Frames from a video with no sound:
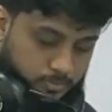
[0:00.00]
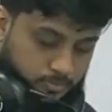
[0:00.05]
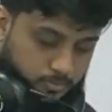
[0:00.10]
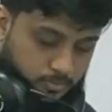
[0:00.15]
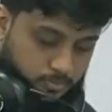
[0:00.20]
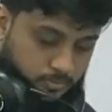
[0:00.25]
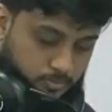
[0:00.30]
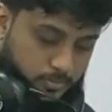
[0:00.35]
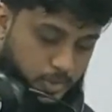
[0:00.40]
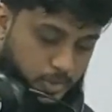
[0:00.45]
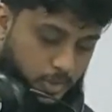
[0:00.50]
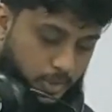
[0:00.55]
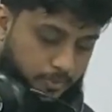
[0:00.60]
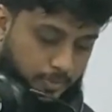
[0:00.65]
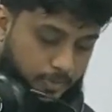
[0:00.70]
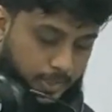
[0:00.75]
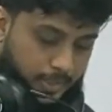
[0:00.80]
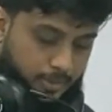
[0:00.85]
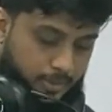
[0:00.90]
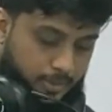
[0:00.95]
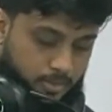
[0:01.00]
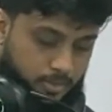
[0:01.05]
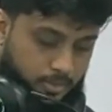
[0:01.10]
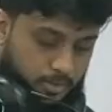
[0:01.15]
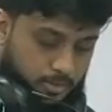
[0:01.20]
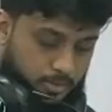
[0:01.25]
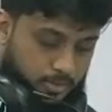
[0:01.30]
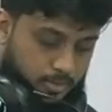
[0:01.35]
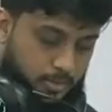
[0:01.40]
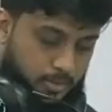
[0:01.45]
okay, find
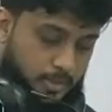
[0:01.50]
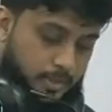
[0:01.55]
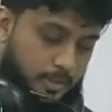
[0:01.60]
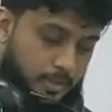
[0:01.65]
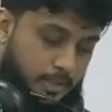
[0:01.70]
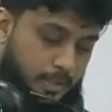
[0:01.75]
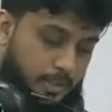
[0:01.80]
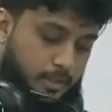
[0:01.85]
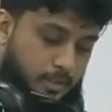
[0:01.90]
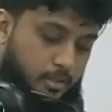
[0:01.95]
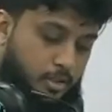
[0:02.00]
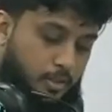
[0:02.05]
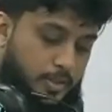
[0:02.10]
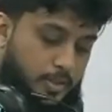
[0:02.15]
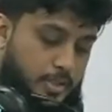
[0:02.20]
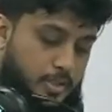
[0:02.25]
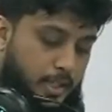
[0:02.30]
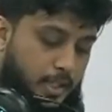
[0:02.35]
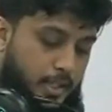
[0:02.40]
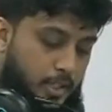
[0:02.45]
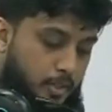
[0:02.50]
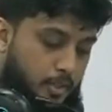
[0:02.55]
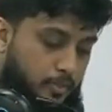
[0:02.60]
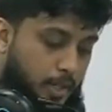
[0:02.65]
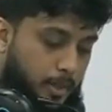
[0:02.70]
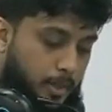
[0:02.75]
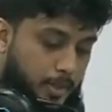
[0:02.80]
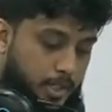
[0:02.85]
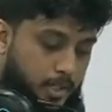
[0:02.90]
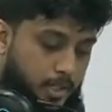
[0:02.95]
the length of a side of
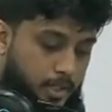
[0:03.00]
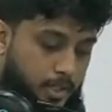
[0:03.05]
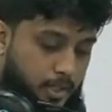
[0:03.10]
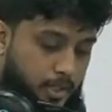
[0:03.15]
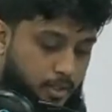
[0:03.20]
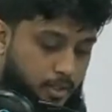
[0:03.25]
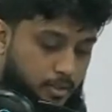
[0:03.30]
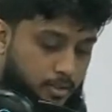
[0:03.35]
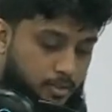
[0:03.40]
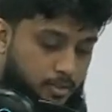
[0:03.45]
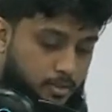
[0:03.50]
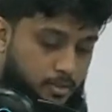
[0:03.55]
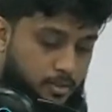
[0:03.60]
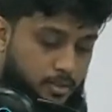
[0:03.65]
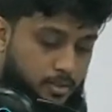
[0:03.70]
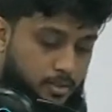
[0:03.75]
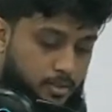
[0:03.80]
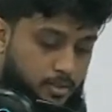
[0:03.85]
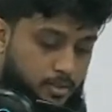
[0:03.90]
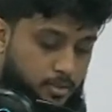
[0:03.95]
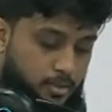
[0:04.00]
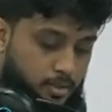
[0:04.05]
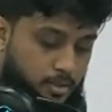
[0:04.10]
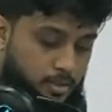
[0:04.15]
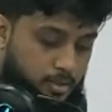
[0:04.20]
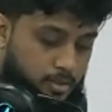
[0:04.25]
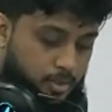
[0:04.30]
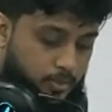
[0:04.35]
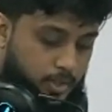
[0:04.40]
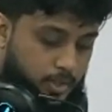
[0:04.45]
lamina A.
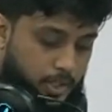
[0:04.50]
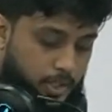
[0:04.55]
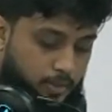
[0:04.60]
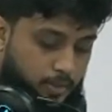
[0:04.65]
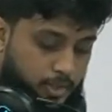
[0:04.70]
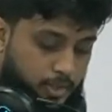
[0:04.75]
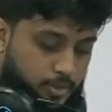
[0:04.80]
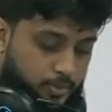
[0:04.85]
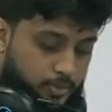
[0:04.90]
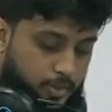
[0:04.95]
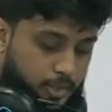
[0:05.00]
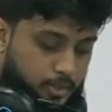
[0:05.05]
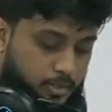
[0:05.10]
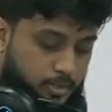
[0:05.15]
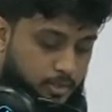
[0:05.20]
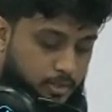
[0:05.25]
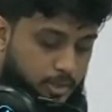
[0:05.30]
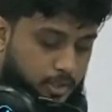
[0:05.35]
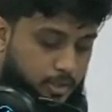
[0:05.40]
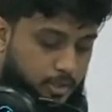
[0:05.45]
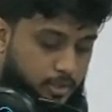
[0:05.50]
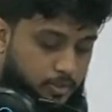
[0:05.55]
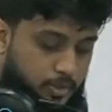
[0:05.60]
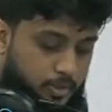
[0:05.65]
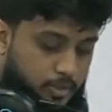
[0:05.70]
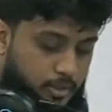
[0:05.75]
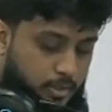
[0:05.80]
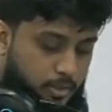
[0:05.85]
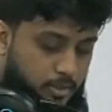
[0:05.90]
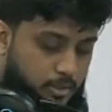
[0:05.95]
Now they have asked to find the side of a
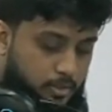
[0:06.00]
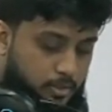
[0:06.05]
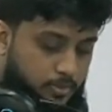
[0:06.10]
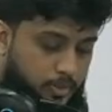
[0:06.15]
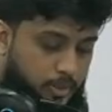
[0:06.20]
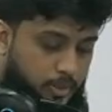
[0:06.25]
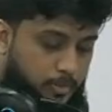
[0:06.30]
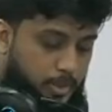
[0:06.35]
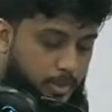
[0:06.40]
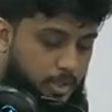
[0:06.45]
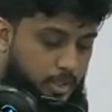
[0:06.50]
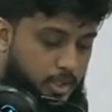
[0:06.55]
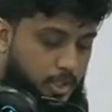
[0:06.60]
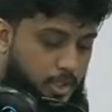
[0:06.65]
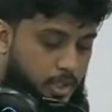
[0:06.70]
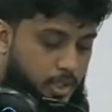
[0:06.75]
length of lamina A.